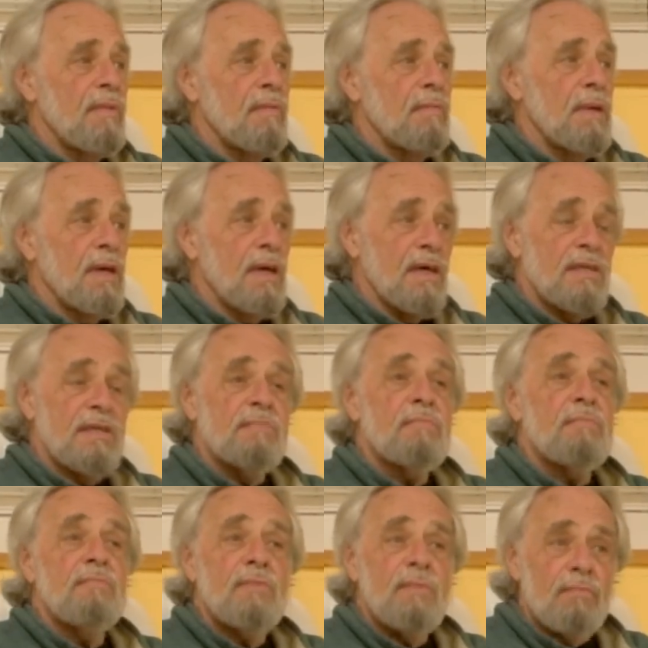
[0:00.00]
Because
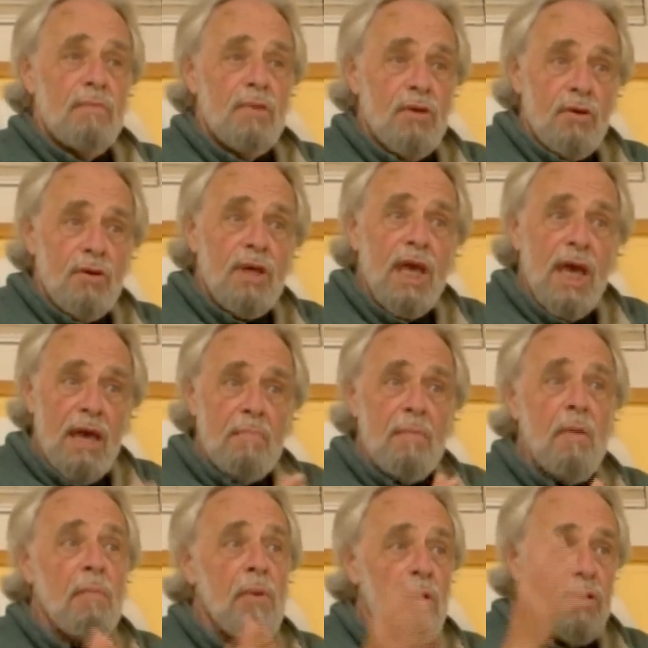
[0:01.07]
you're
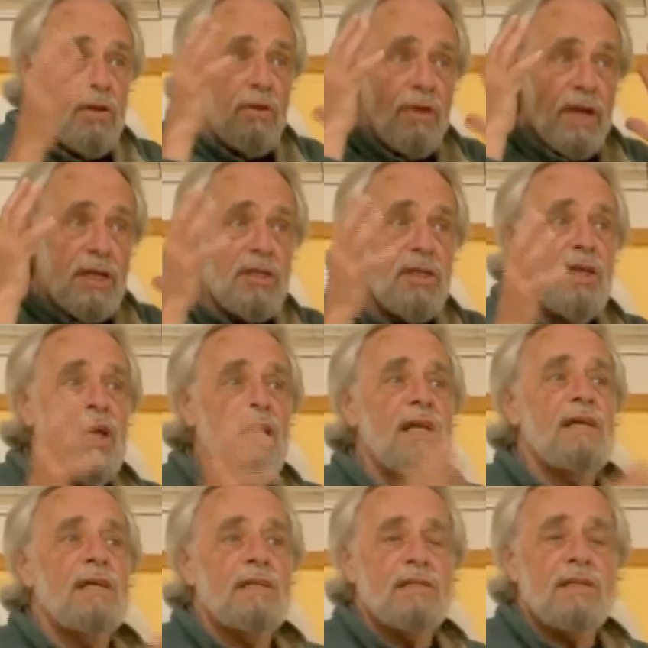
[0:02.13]
capable, you're
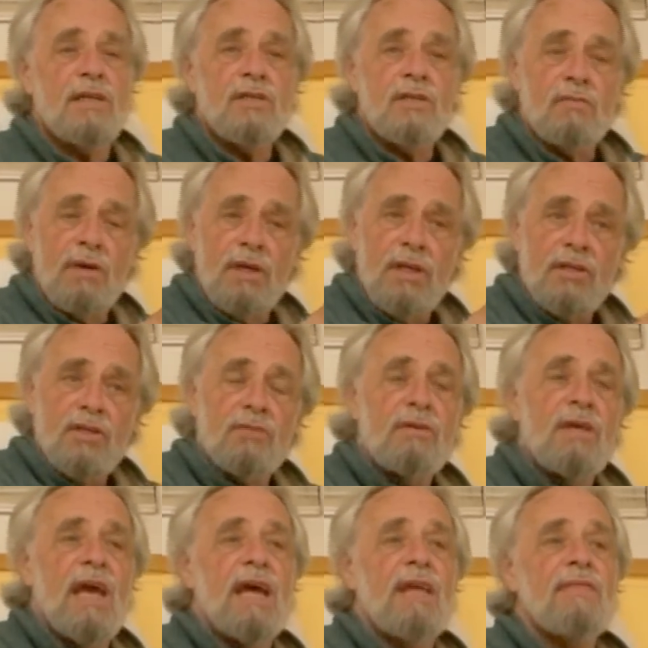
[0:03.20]
educated in such a way that you
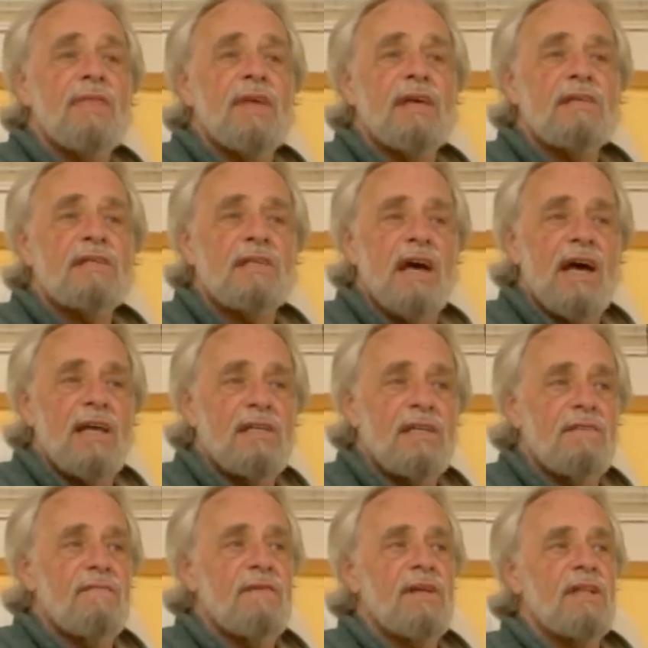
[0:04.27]
can think
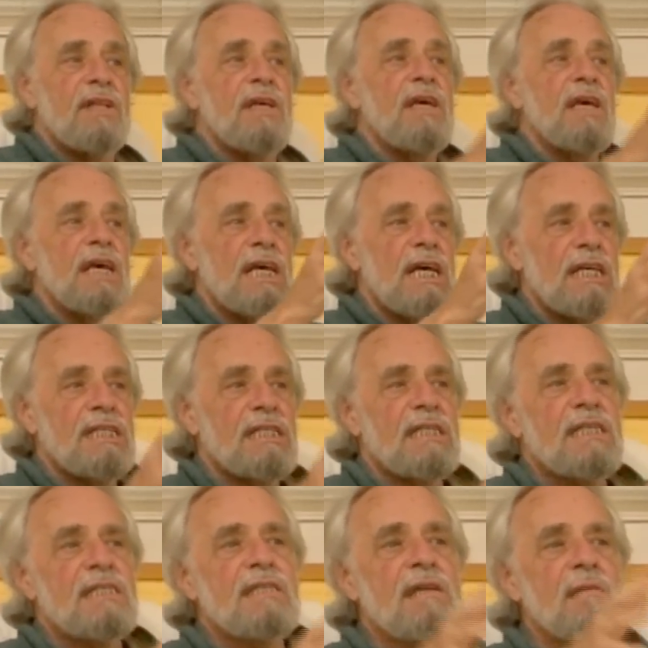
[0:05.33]
scientifically and
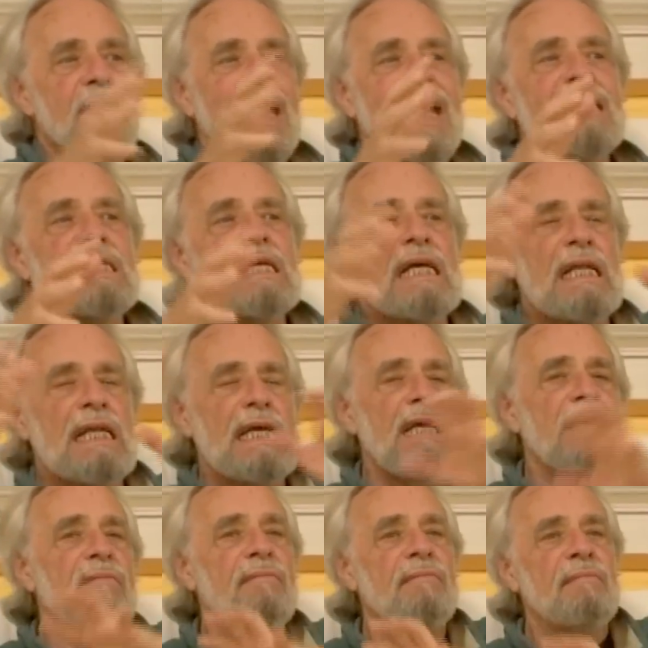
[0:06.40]
systematically.
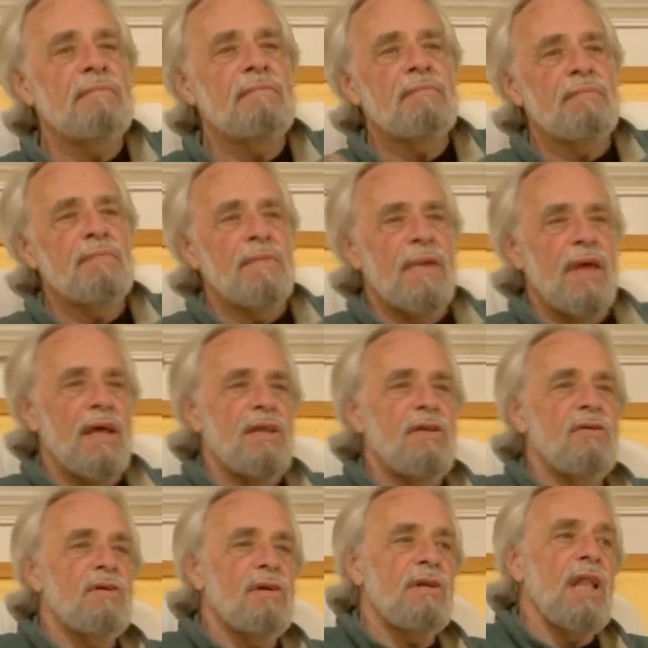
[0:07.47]
And
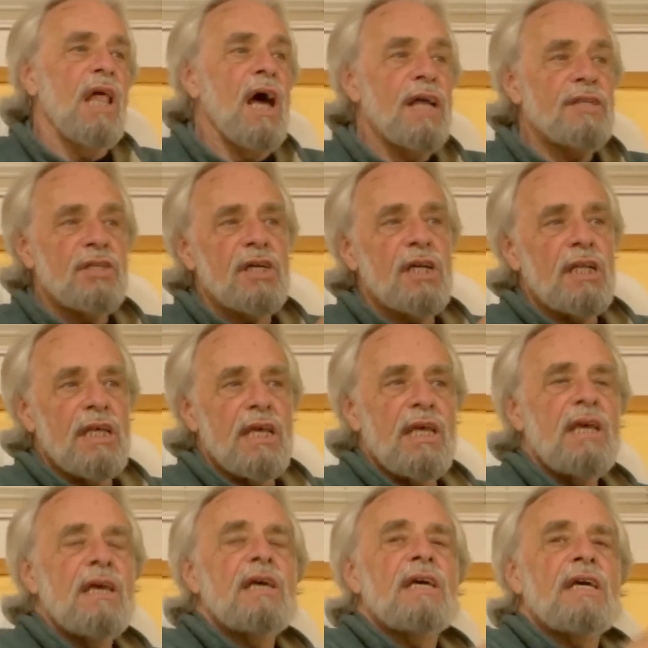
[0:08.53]
you can
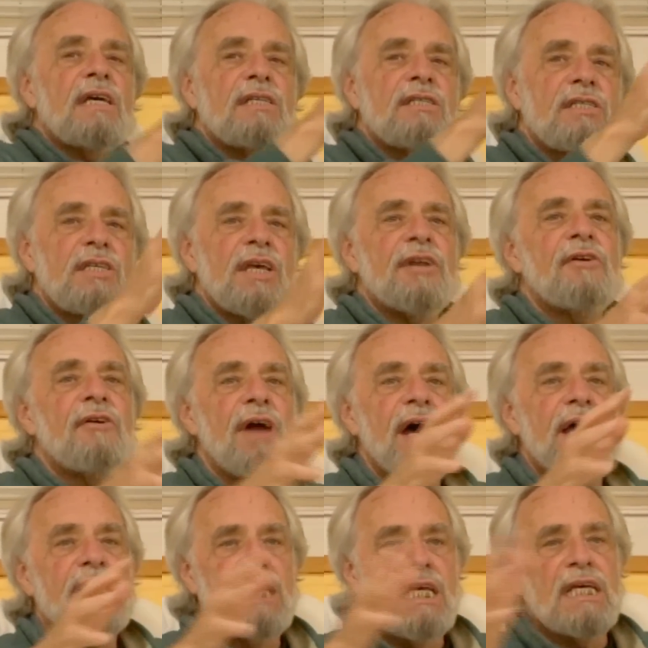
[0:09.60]
logically consider
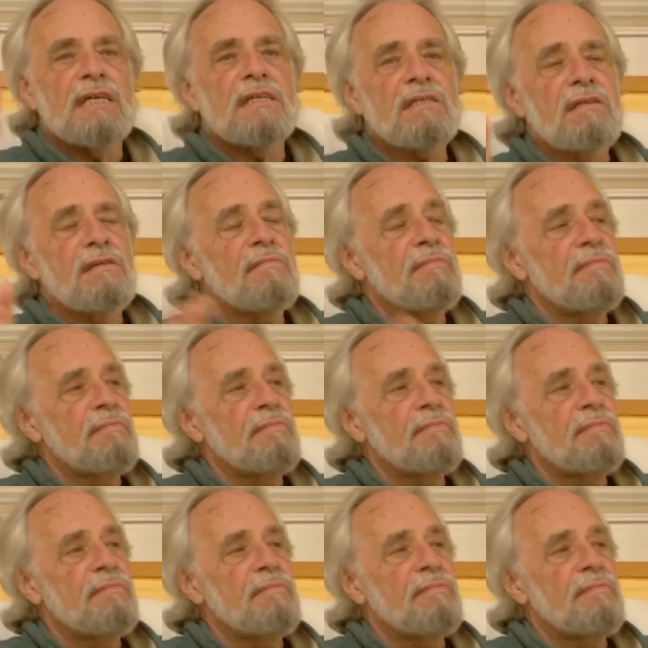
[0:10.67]
ideas